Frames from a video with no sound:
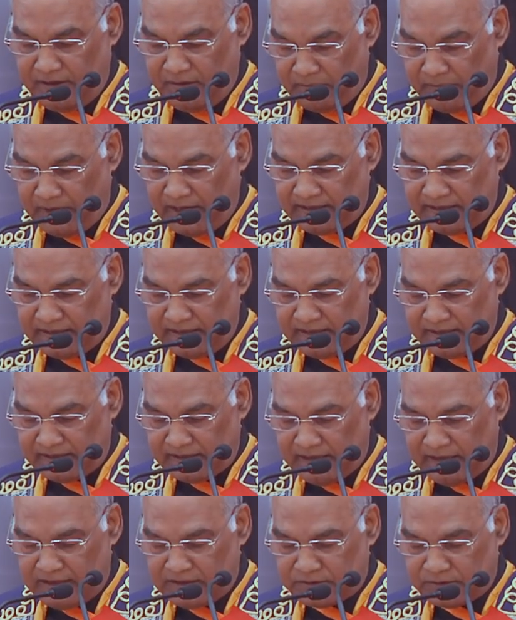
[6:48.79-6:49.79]
but there is
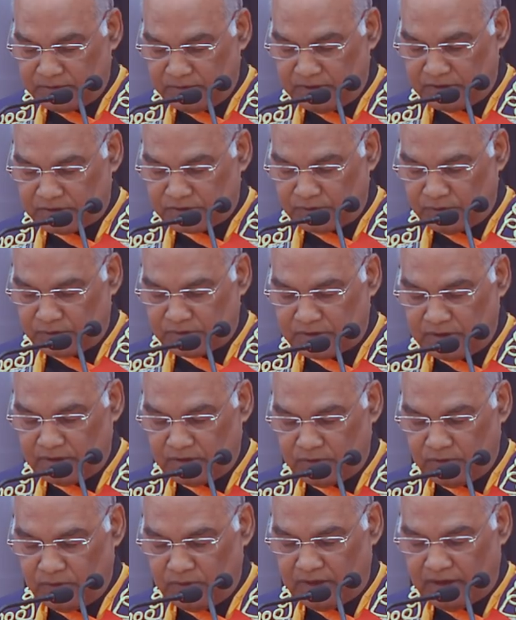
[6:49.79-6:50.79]
also the social
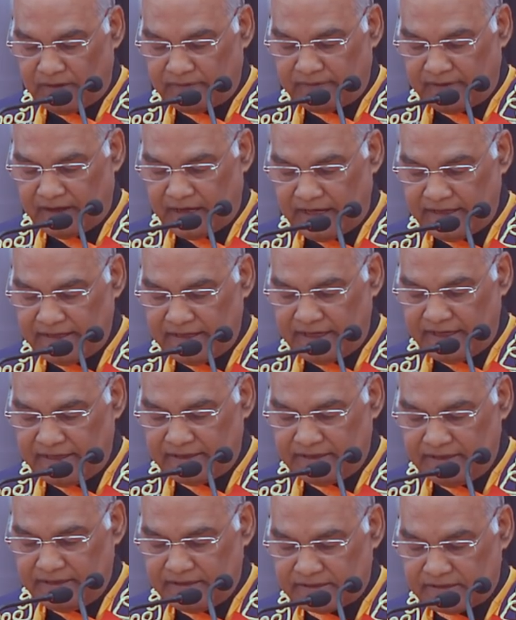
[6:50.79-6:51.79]
role of
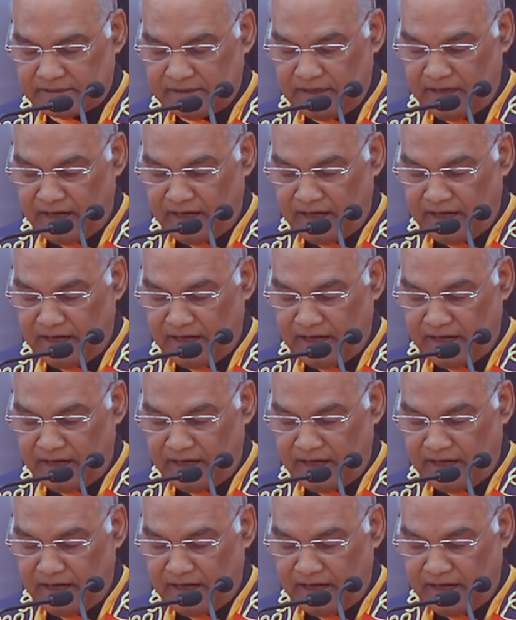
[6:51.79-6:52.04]
IITs